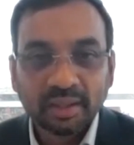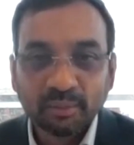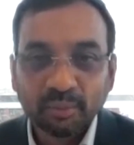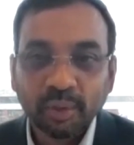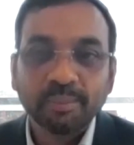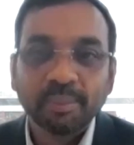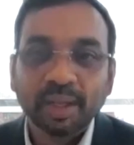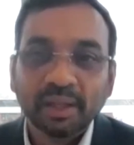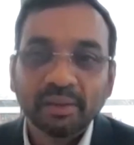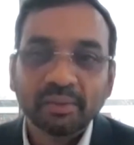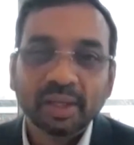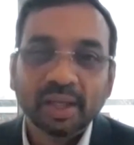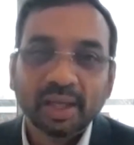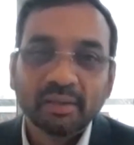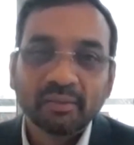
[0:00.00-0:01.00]
We
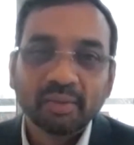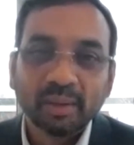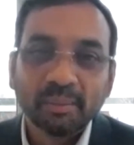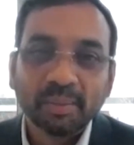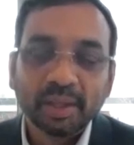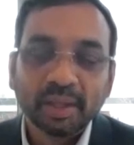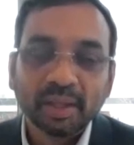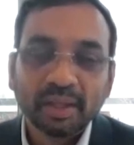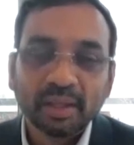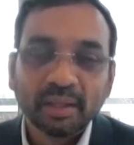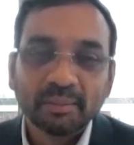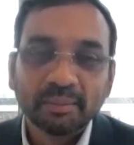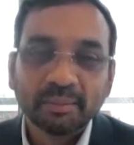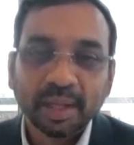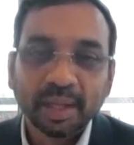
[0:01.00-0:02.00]
believe that will be
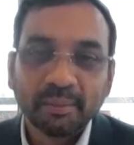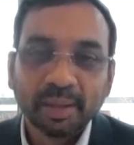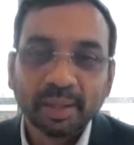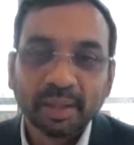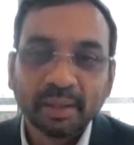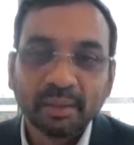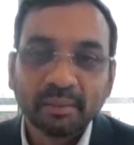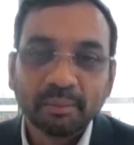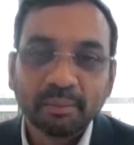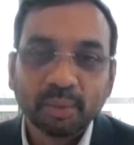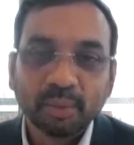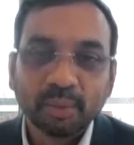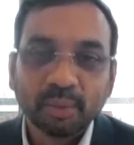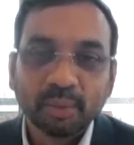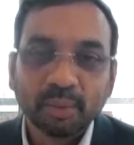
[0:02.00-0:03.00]
primary
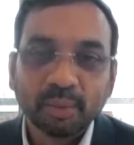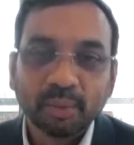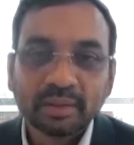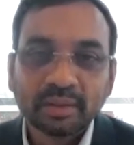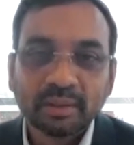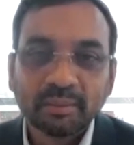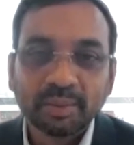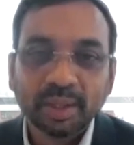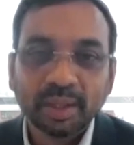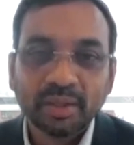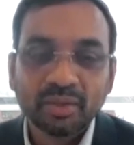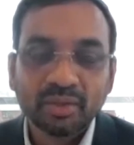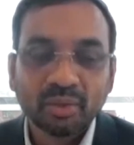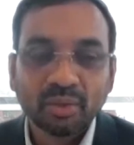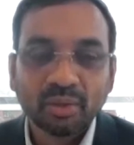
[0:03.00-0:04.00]
products
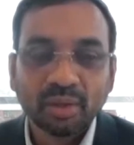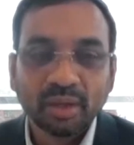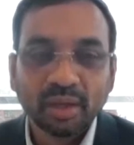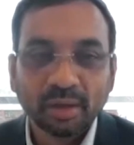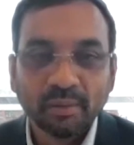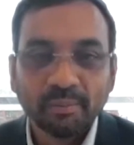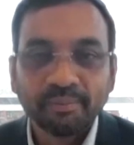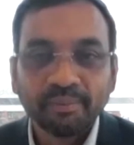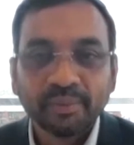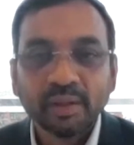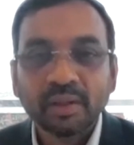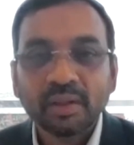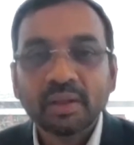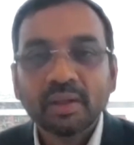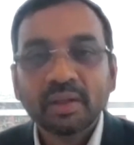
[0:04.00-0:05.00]
being sold in Europe.
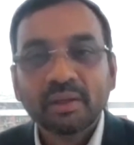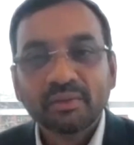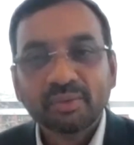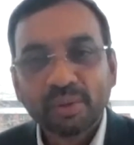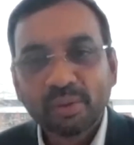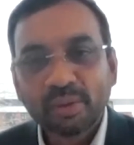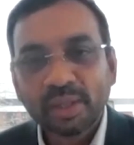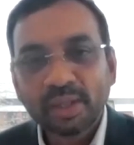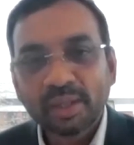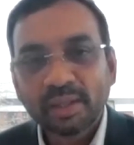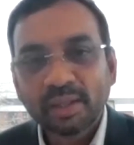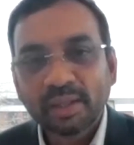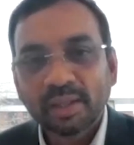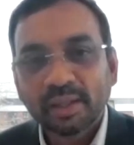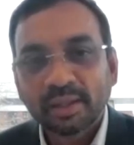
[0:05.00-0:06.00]
If we look at
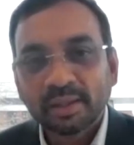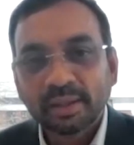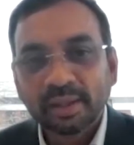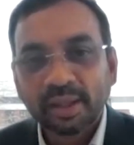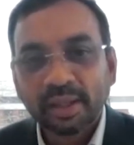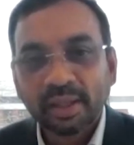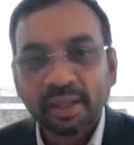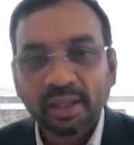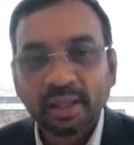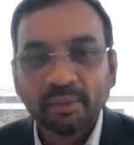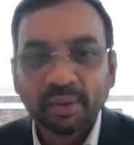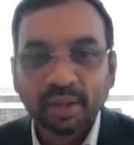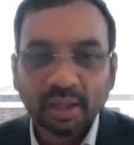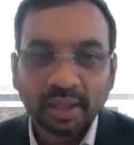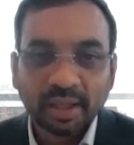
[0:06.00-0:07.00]
India,
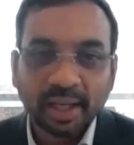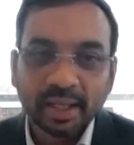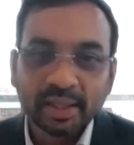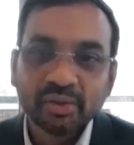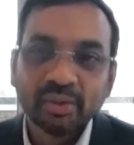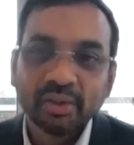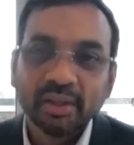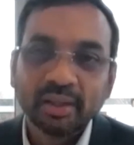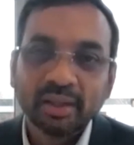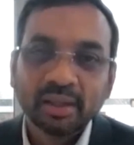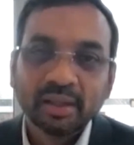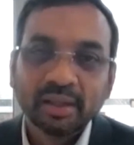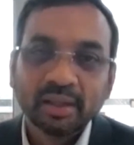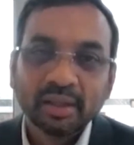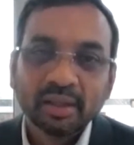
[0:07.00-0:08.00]
we are
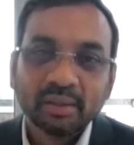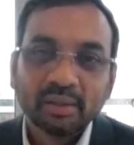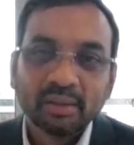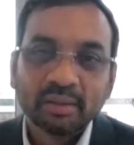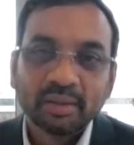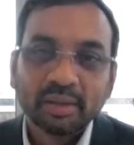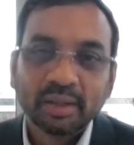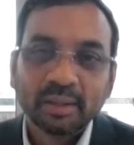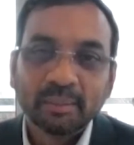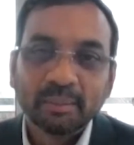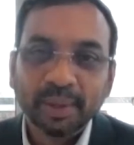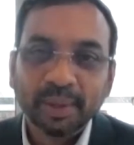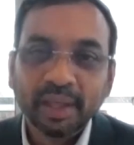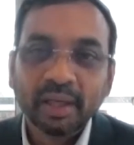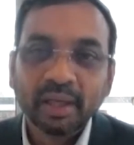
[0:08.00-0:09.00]
actually
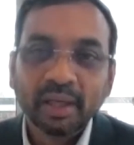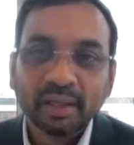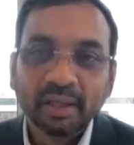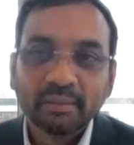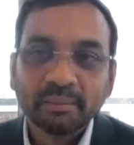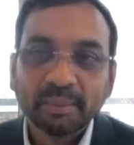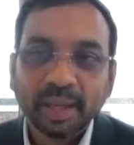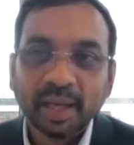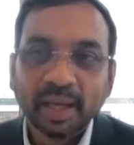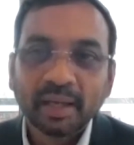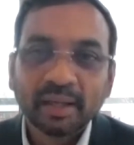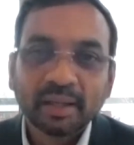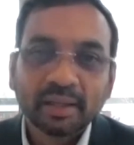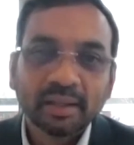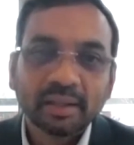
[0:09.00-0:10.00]
bringing back
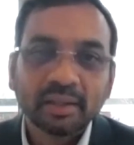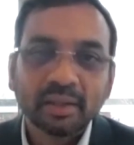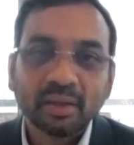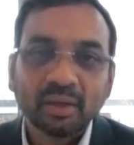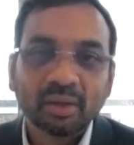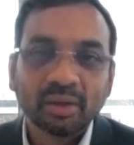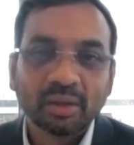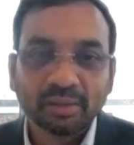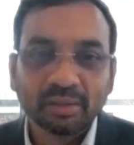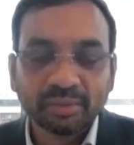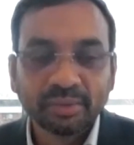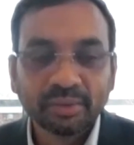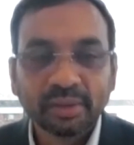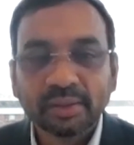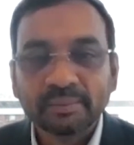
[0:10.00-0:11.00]
a lot of